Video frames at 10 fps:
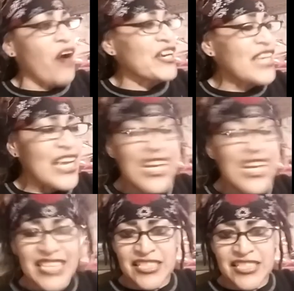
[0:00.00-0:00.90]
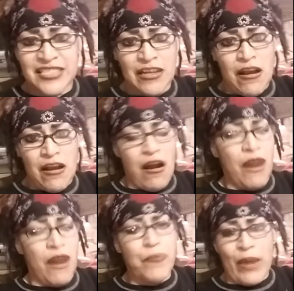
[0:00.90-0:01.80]
Our kids
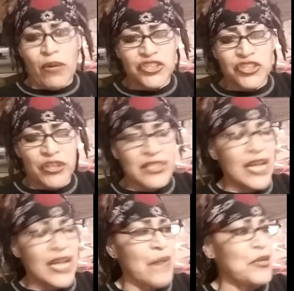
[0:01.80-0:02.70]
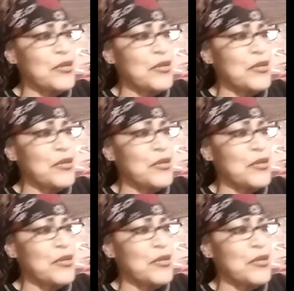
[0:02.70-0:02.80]
are brainwashed all the time.